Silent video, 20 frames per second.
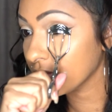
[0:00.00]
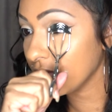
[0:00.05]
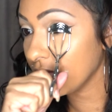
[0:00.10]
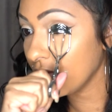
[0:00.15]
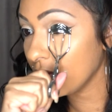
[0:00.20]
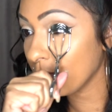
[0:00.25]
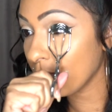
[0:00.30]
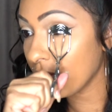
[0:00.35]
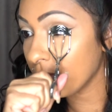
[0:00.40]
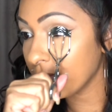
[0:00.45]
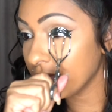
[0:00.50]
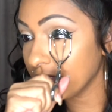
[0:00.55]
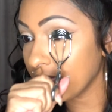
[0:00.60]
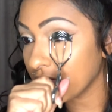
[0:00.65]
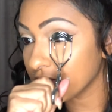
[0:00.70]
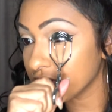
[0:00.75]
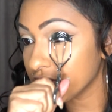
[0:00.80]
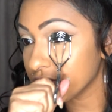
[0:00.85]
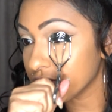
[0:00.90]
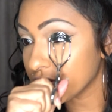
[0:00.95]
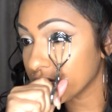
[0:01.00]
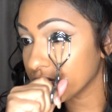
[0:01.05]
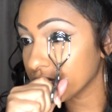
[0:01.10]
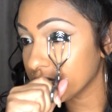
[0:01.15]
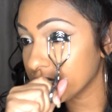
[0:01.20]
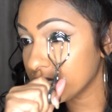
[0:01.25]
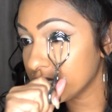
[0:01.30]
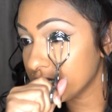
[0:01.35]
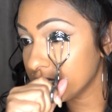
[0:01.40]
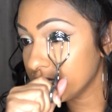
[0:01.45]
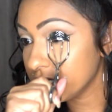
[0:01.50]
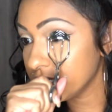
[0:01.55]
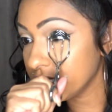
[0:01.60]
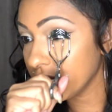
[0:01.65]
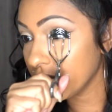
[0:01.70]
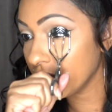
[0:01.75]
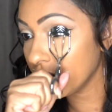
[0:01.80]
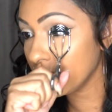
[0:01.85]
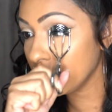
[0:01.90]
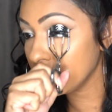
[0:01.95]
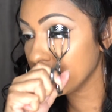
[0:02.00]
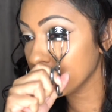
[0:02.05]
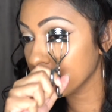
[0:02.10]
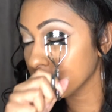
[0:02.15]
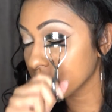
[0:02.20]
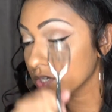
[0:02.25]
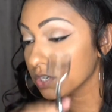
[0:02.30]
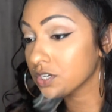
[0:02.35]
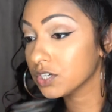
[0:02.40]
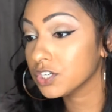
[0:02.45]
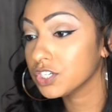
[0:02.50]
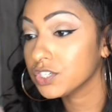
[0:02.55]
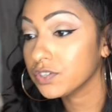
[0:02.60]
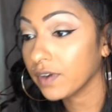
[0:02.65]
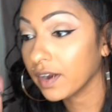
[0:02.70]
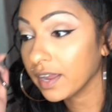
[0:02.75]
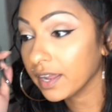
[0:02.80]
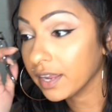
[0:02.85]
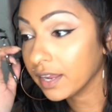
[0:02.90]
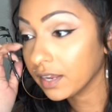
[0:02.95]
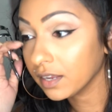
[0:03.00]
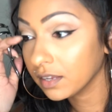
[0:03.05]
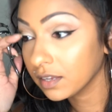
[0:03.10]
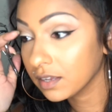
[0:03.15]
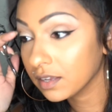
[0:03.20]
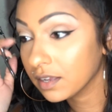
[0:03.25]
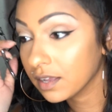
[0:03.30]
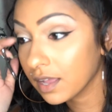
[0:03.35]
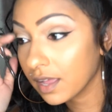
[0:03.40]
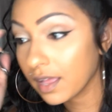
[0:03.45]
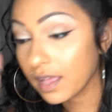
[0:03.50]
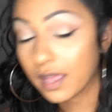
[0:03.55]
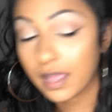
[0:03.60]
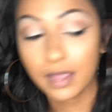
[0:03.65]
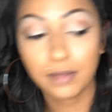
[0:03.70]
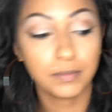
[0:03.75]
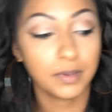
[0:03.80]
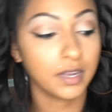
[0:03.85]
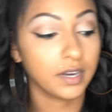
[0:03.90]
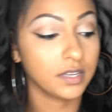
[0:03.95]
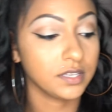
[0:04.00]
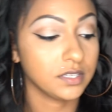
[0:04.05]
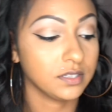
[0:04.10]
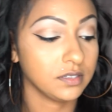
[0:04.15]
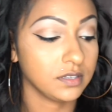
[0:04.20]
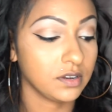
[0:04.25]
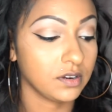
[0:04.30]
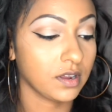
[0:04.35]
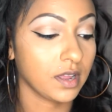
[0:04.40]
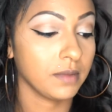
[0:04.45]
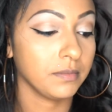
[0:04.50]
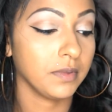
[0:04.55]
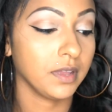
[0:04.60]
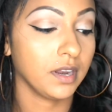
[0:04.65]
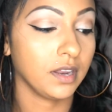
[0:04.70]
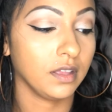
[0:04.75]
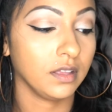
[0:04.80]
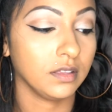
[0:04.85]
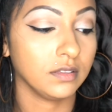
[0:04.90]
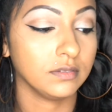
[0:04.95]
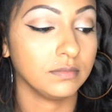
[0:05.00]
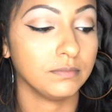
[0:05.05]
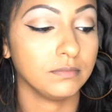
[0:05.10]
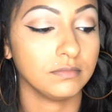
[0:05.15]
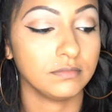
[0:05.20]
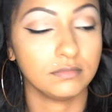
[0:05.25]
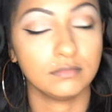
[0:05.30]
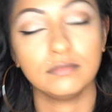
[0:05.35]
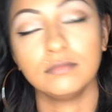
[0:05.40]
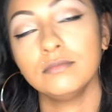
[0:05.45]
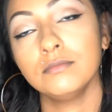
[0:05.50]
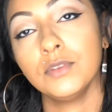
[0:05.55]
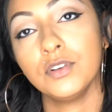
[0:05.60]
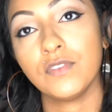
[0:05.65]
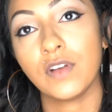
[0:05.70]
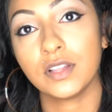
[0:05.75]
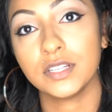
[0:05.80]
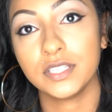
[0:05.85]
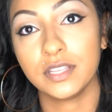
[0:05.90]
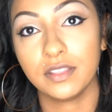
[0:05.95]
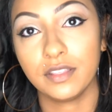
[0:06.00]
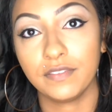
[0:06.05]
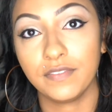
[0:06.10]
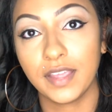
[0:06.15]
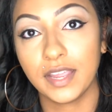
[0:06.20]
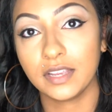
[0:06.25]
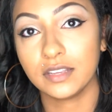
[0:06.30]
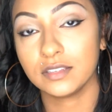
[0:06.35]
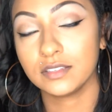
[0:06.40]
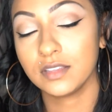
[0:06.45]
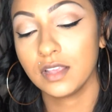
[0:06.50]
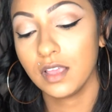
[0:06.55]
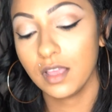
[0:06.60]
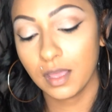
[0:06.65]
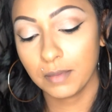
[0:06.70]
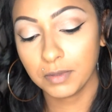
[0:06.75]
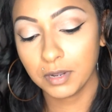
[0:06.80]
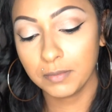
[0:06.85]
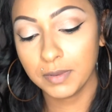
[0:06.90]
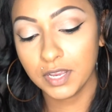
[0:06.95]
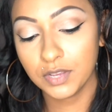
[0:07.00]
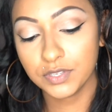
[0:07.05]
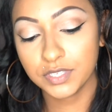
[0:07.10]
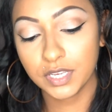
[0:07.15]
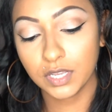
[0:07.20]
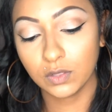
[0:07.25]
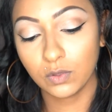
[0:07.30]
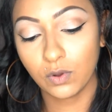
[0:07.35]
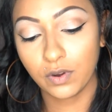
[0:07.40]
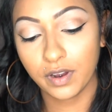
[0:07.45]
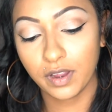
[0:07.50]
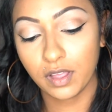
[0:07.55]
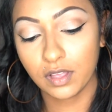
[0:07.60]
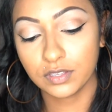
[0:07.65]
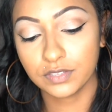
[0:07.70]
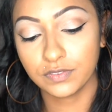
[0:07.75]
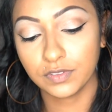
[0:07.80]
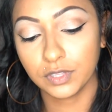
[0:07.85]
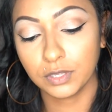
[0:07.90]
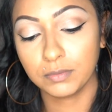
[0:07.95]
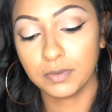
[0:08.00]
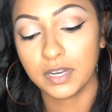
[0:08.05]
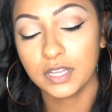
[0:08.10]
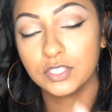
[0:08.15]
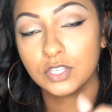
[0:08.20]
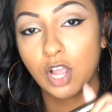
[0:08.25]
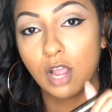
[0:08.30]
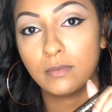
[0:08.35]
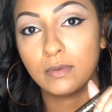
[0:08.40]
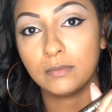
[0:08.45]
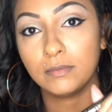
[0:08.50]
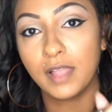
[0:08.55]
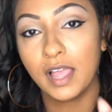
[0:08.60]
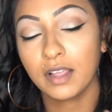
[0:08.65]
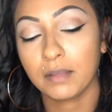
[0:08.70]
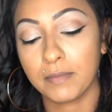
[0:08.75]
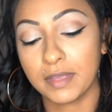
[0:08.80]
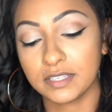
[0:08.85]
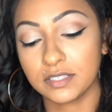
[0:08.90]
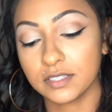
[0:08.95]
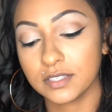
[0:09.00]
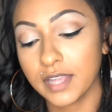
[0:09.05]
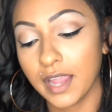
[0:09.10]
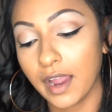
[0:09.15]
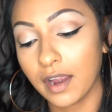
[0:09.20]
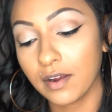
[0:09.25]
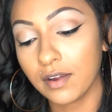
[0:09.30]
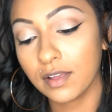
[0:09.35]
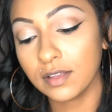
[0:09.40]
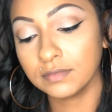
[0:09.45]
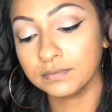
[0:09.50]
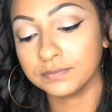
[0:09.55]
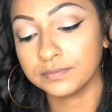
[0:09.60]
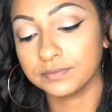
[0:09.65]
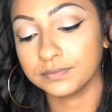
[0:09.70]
And while my lashes are still drying, I'm gonna move on to the face. I'm gonna be using L'Oreal's Voluminous Carbon Black Mascara.